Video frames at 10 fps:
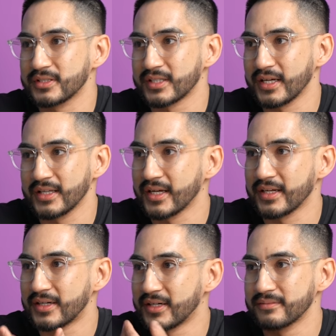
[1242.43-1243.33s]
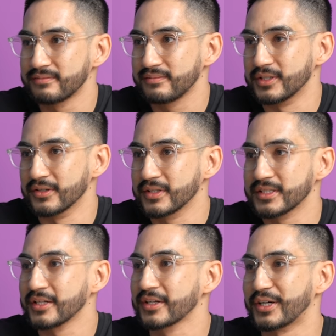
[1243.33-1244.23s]
to say that um you know
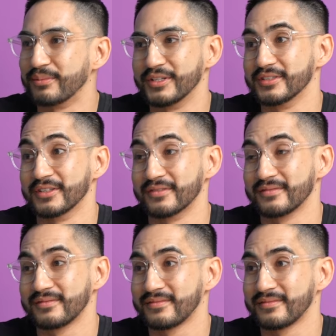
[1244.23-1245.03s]
these other companies don't?